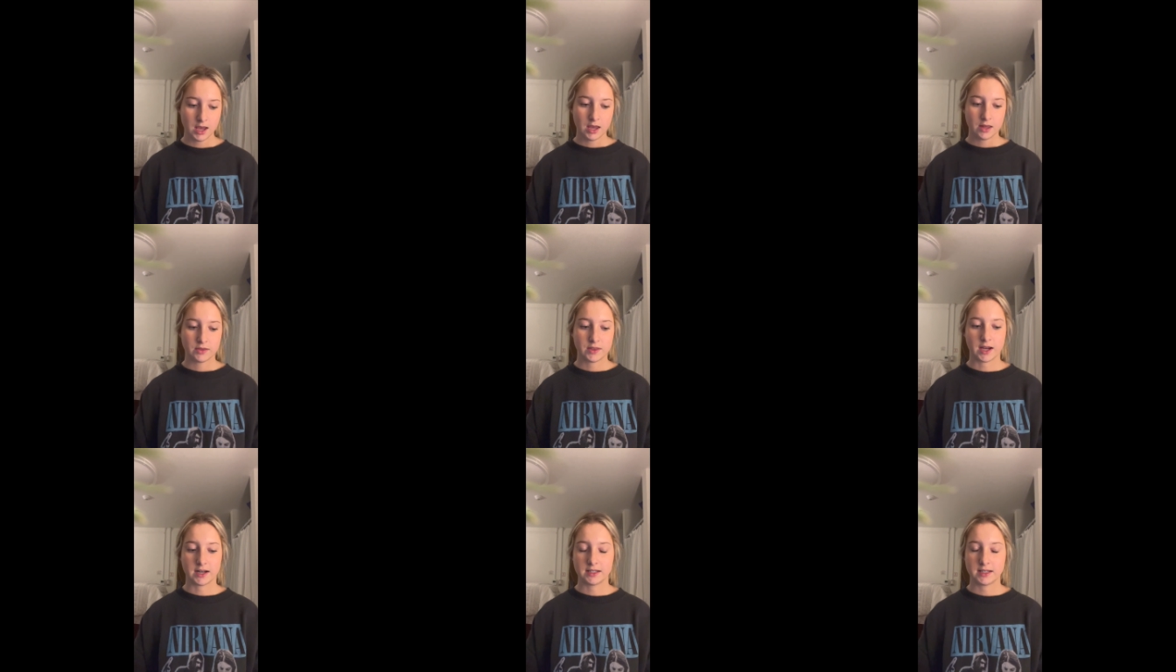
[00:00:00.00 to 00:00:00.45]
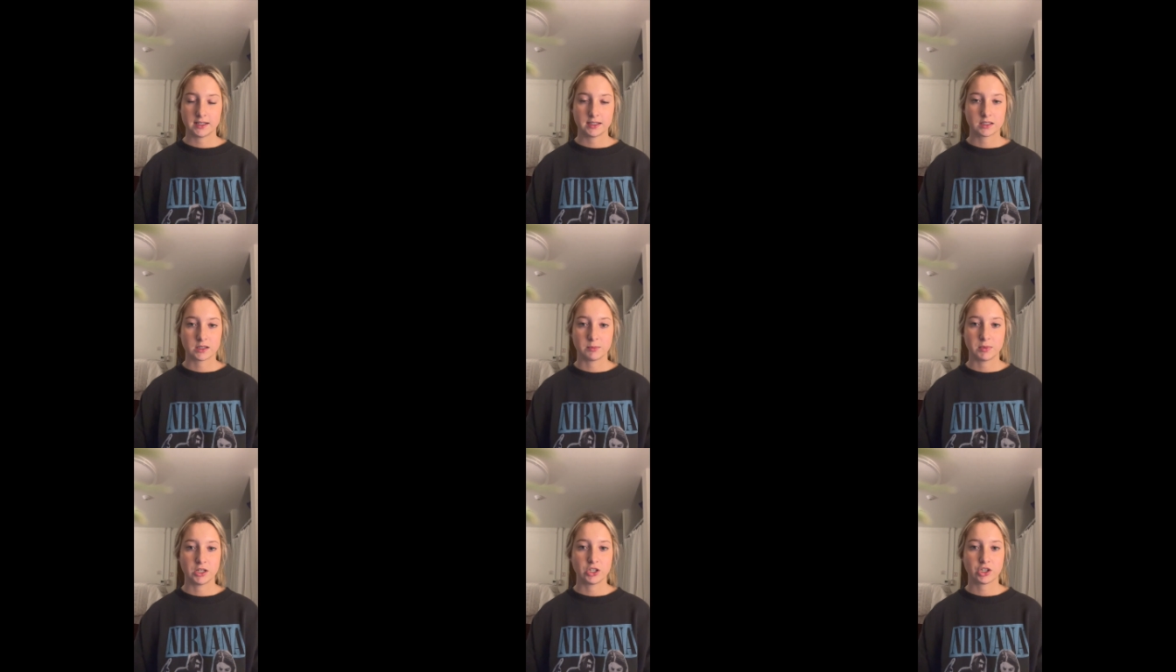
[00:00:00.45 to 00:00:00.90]
that needs
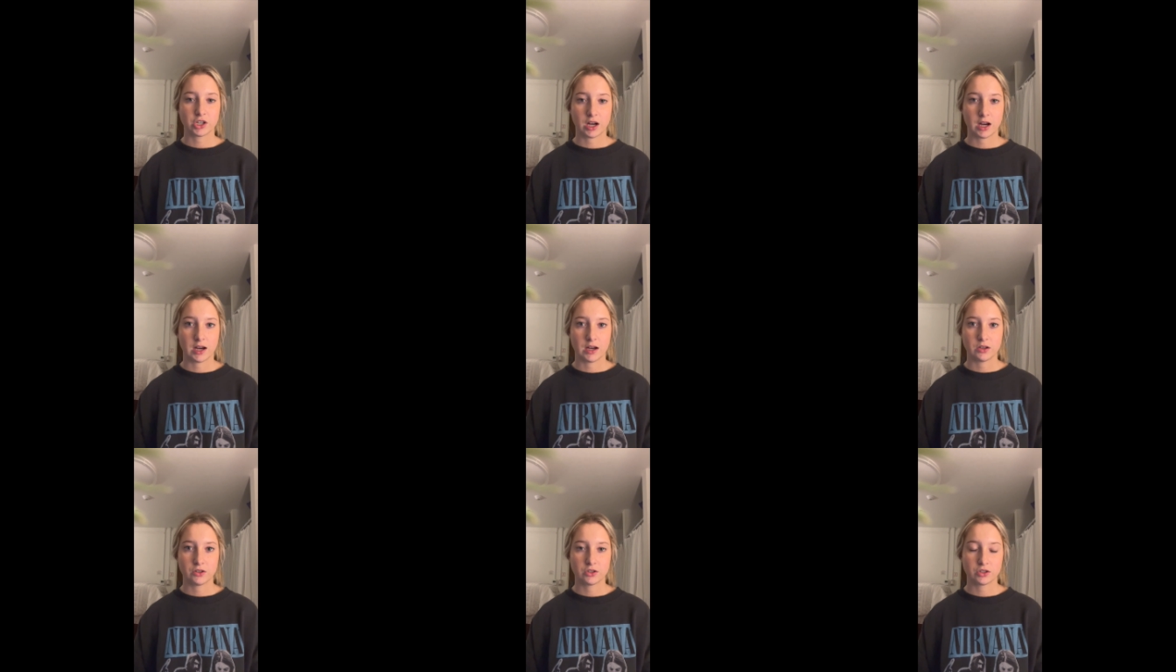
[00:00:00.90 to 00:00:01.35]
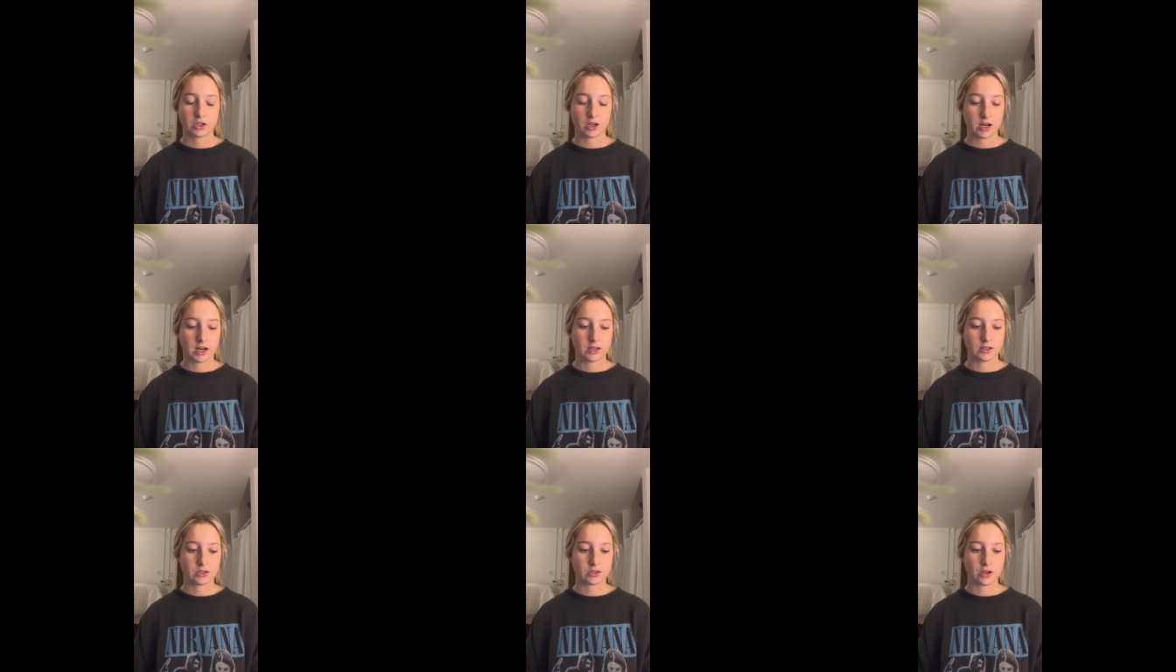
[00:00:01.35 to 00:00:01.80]
to be changed,
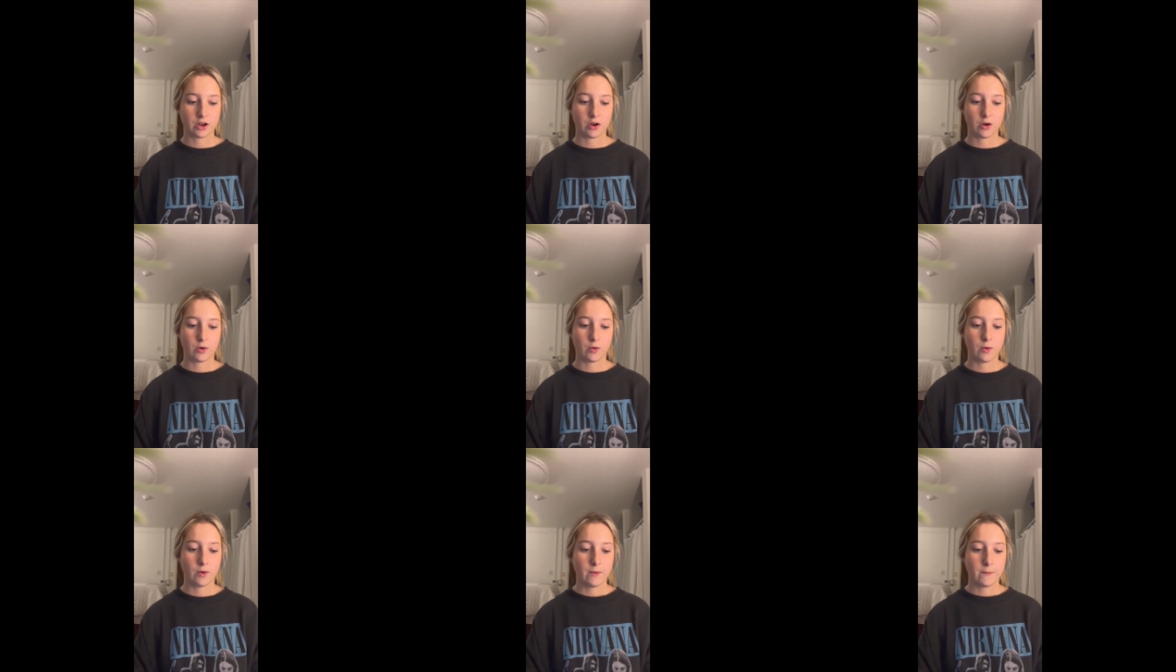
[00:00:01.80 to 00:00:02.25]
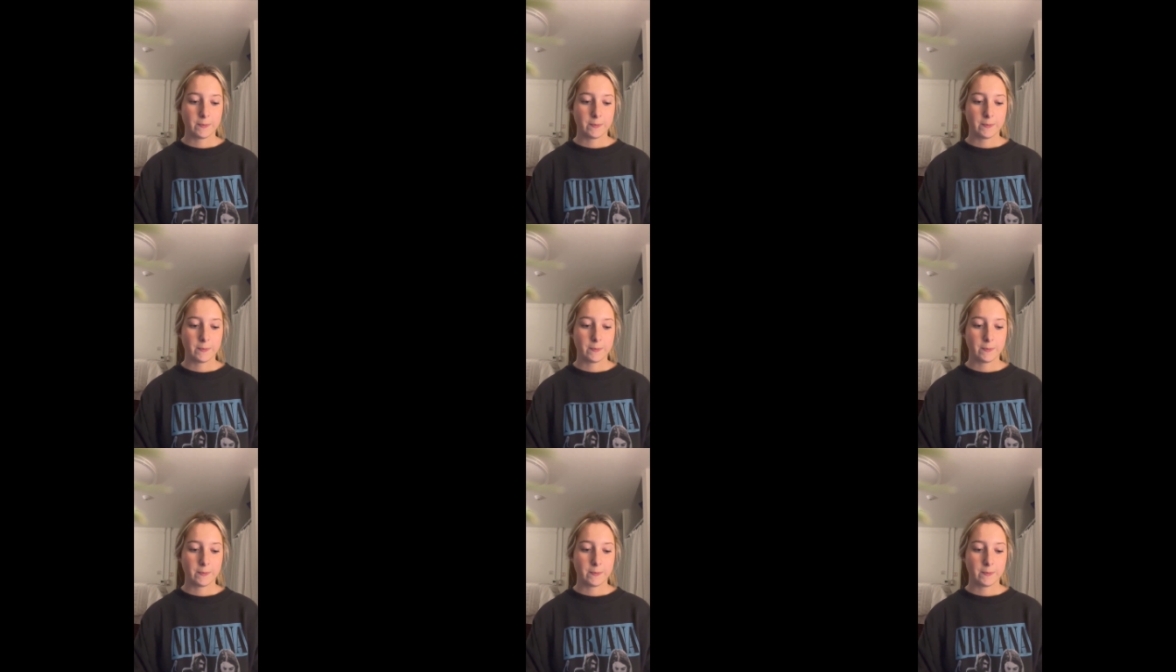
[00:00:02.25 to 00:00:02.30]
and so